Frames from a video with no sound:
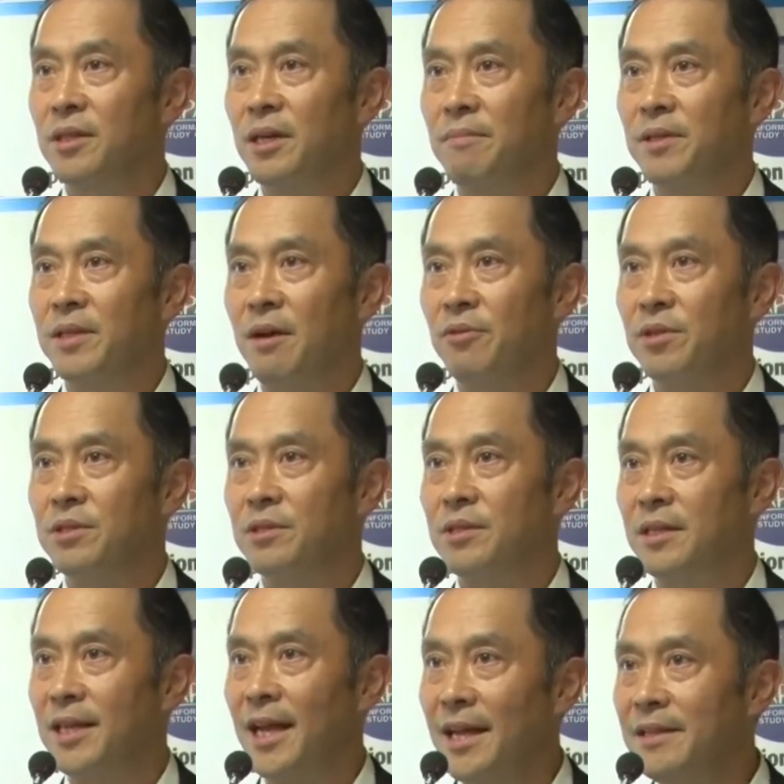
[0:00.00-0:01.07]
I mean, that was
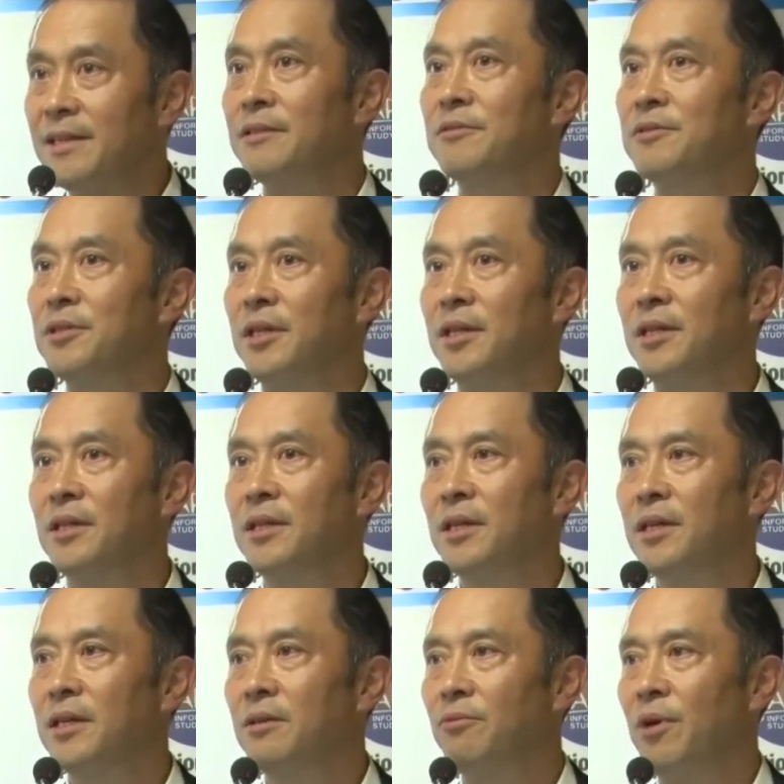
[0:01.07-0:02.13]
the tendency
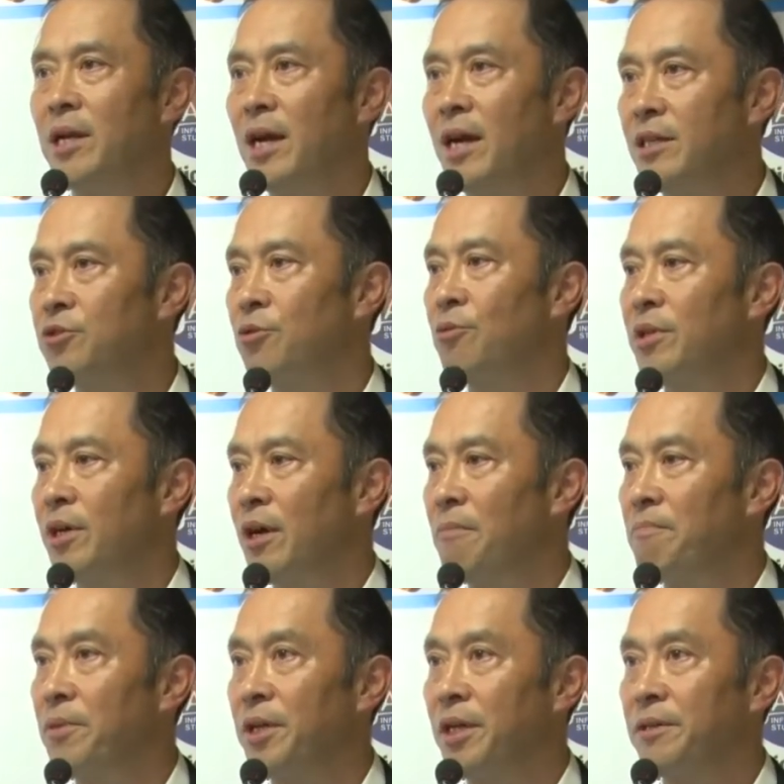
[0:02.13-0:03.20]
when I joined the
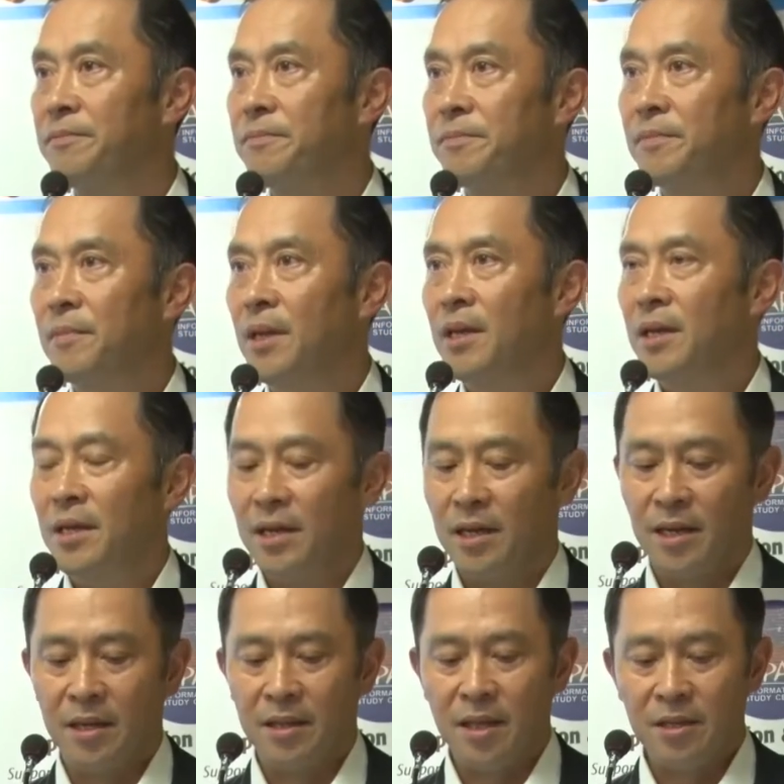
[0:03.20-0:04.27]
company.
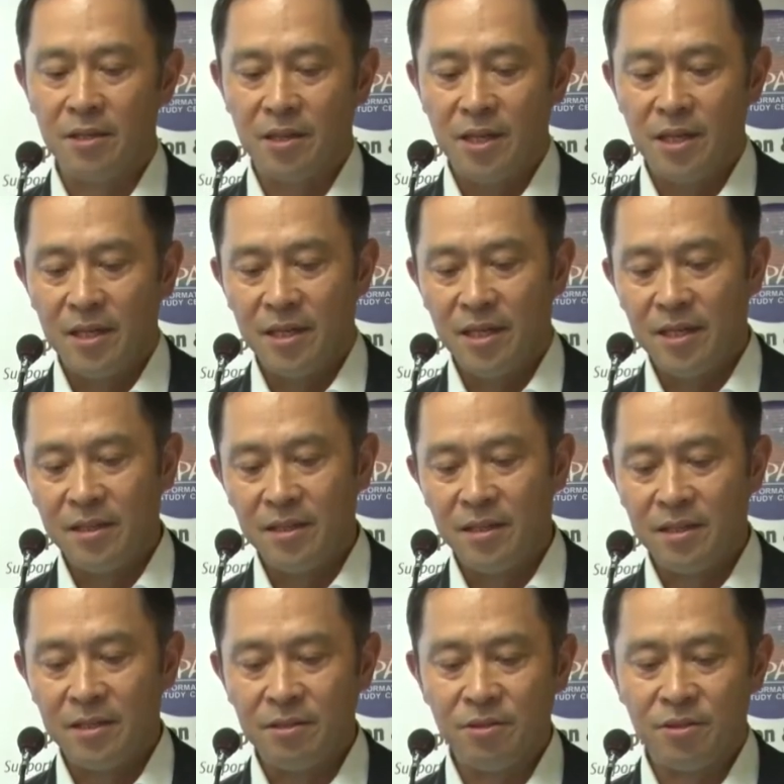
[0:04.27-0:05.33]
I think
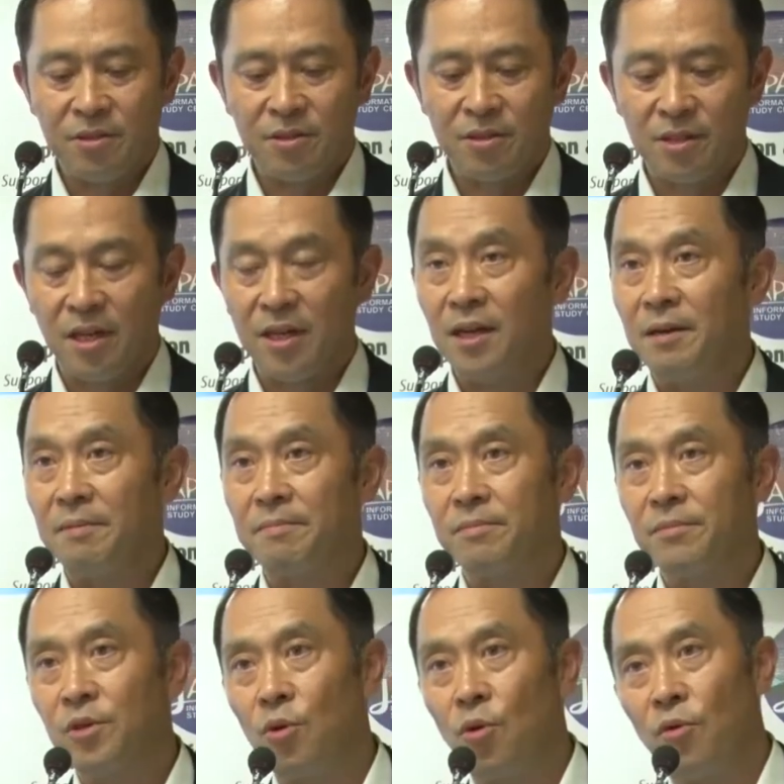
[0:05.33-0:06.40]
Indians uh,
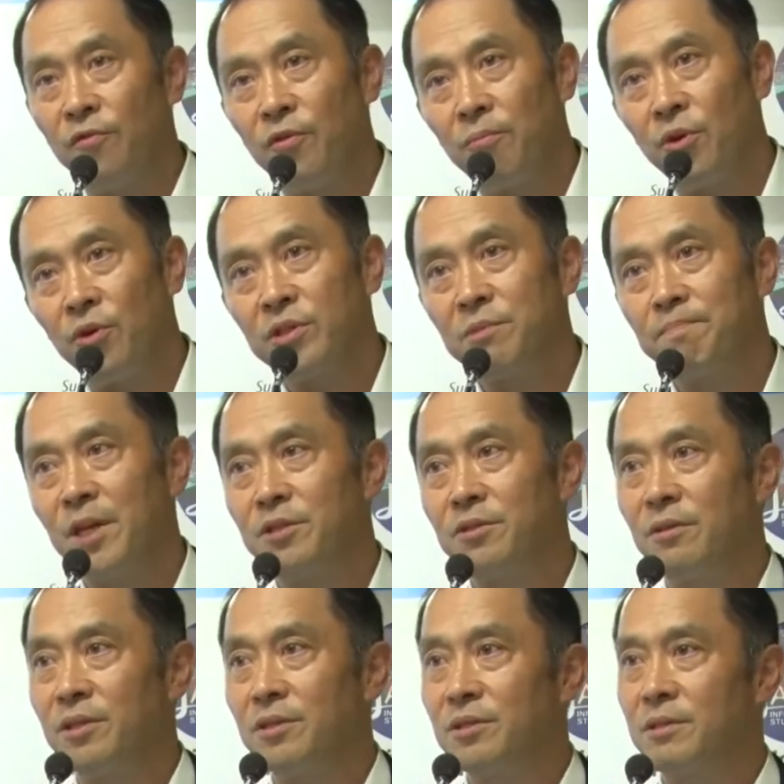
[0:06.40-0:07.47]
go for more
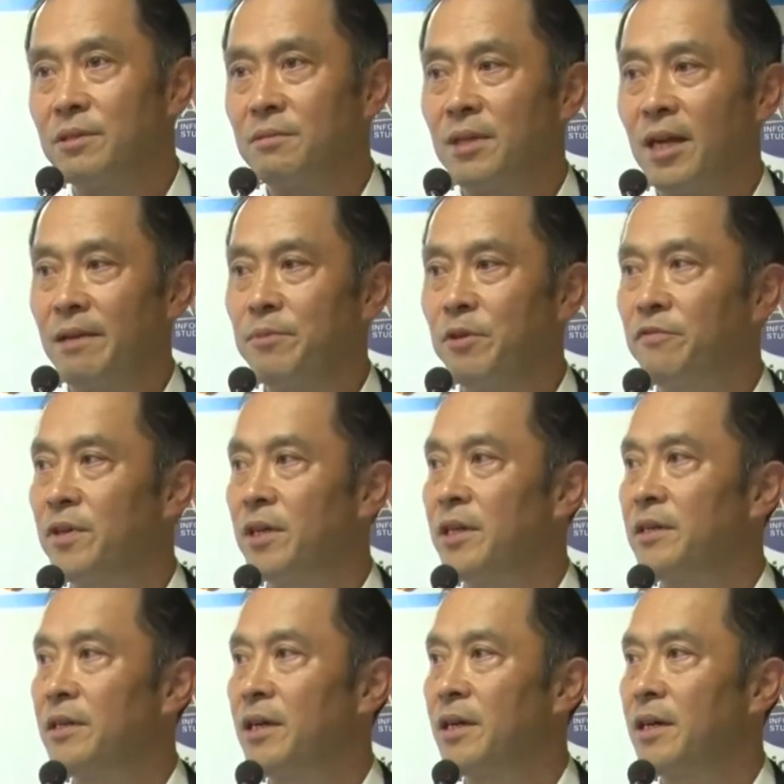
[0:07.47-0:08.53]
specialist type of uh,
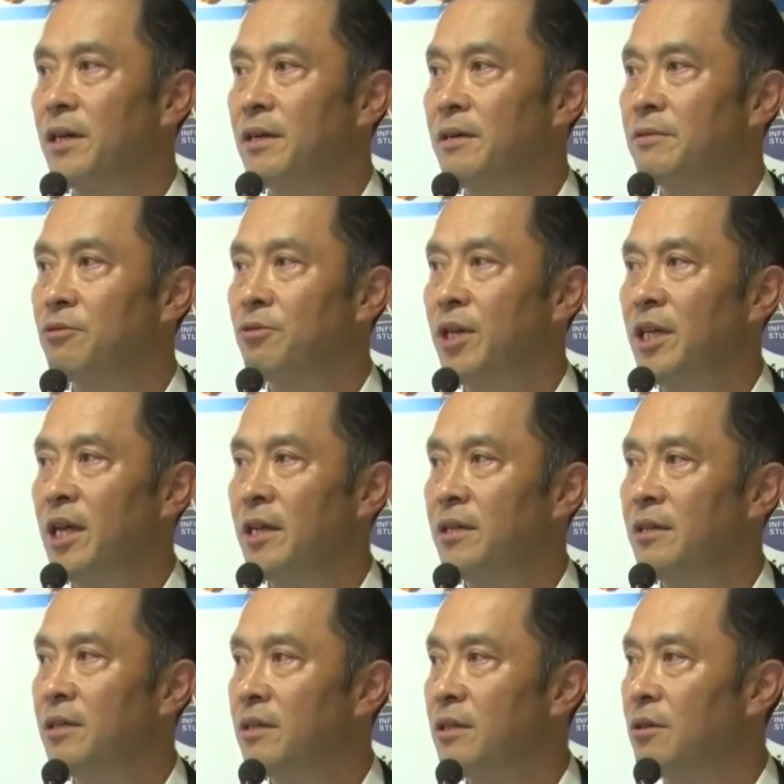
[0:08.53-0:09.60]
uh,
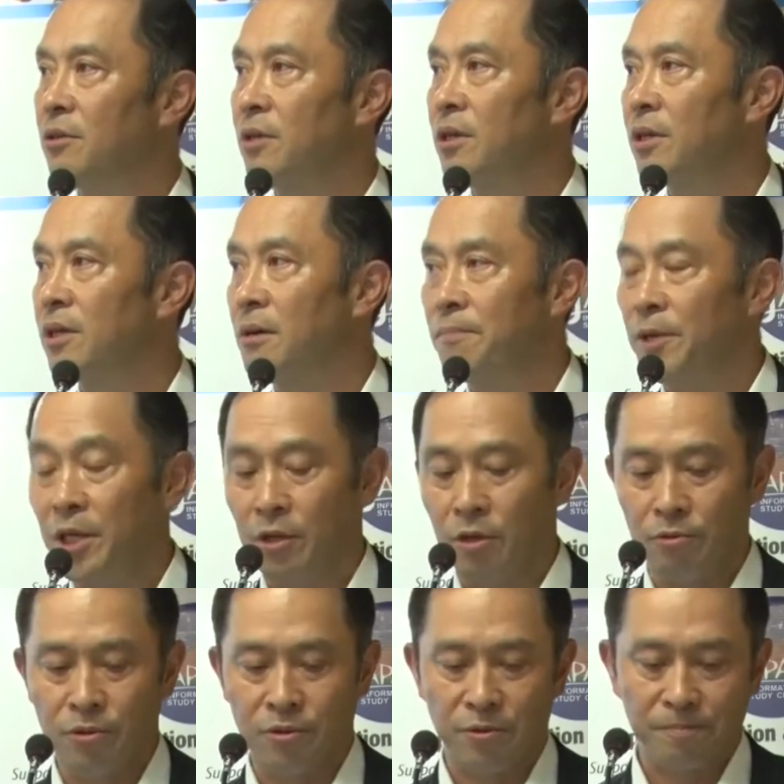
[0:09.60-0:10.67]
creating a co uh, company
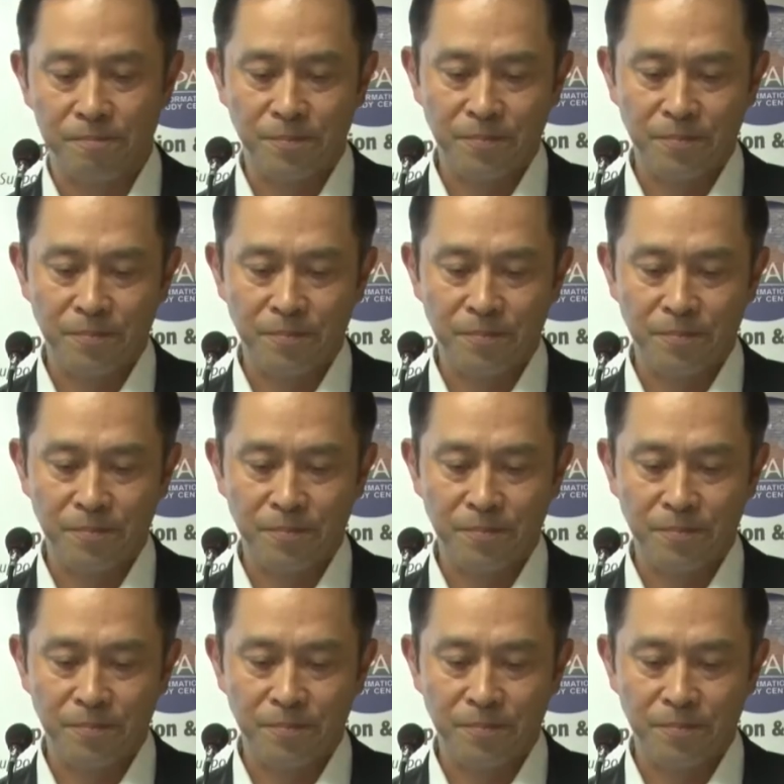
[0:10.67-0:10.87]
culture.